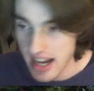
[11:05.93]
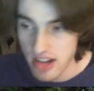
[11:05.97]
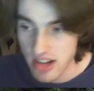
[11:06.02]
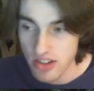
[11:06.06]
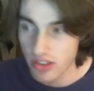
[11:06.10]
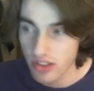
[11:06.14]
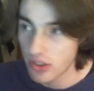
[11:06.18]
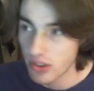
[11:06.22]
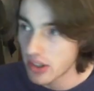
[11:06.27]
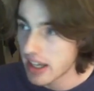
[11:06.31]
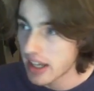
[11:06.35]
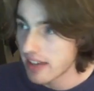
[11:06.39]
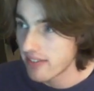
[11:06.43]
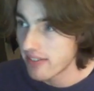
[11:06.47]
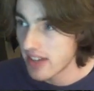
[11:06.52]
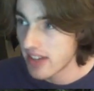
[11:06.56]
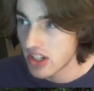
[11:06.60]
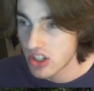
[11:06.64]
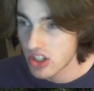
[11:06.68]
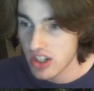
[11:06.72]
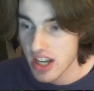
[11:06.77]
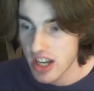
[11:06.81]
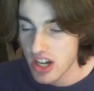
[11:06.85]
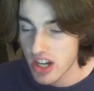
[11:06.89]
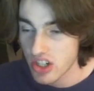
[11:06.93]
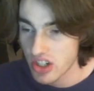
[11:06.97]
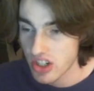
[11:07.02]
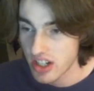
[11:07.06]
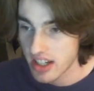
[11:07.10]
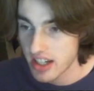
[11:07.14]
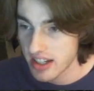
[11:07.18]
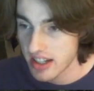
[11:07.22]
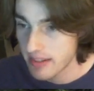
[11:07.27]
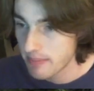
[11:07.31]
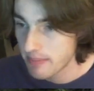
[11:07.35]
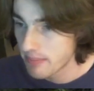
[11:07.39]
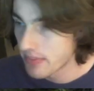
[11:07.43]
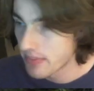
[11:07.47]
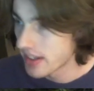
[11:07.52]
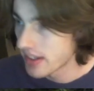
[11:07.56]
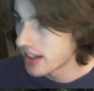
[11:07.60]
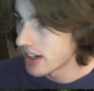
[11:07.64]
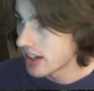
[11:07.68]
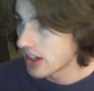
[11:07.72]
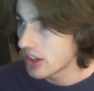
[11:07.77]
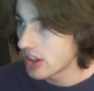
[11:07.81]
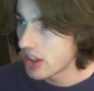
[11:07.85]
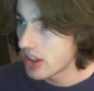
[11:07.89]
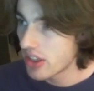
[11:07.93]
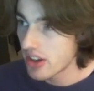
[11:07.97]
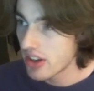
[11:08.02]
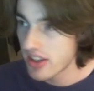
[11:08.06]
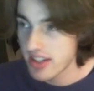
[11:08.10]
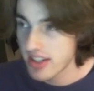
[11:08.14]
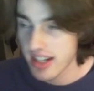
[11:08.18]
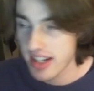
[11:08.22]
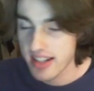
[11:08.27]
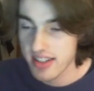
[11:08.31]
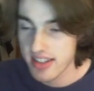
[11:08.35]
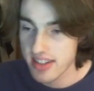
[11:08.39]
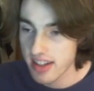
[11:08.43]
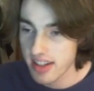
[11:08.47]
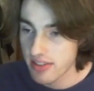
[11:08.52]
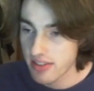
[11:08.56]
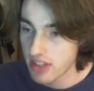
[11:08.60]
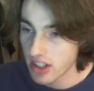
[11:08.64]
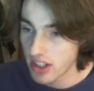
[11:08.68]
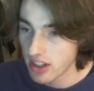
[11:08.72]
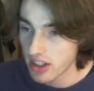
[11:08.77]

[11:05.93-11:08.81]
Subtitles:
Asian looking vegetation here. Only 30 seconds left